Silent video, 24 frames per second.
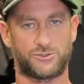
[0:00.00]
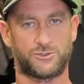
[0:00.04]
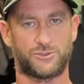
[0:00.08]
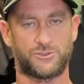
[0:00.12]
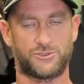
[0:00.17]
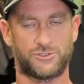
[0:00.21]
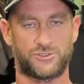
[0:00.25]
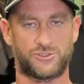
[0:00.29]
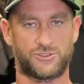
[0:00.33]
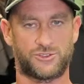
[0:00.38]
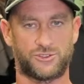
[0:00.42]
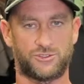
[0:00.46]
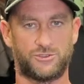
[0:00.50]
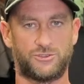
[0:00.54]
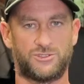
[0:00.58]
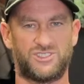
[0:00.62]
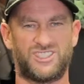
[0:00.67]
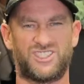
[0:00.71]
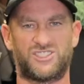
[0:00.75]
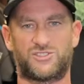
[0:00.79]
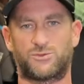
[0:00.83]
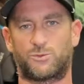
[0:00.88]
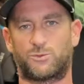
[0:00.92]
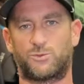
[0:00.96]
through the suit
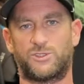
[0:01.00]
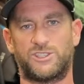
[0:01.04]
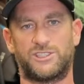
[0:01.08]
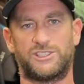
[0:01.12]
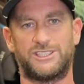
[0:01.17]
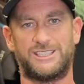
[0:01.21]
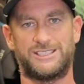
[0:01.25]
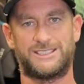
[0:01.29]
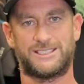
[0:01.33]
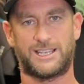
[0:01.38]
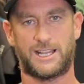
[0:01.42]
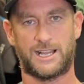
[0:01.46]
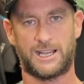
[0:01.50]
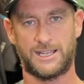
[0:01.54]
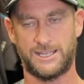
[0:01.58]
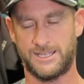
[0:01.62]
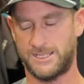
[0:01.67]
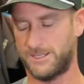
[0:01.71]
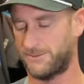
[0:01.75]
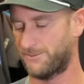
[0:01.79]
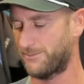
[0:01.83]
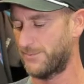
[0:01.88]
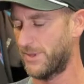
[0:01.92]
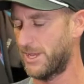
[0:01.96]
and it's really
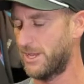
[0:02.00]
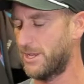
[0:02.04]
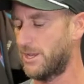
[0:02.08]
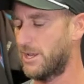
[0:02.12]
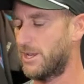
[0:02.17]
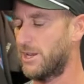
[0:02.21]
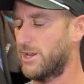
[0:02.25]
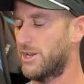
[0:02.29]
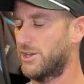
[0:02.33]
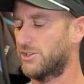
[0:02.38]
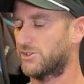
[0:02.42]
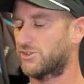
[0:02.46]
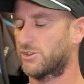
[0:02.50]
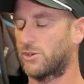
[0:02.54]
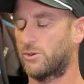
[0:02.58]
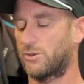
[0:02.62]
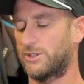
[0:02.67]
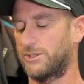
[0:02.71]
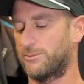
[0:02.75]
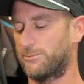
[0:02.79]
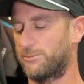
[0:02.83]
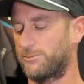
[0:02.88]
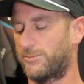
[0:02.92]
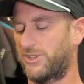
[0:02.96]
tight.
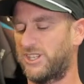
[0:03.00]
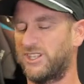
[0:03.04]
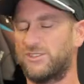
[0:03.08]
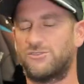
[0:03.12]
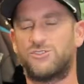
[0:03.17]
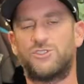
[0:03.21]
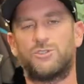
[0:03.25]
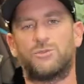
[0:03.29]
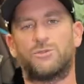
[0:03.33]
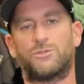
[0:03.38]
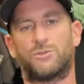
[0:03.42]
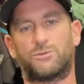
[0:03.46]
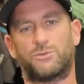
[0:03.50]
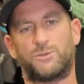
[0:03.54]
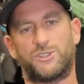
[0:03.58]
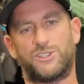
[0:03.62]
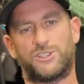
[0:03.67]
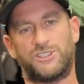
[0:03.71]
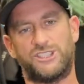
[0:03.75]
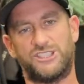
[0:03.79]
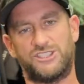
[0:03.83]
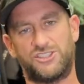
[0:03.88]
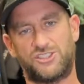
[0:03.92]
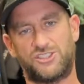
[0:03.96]
So it gives you a really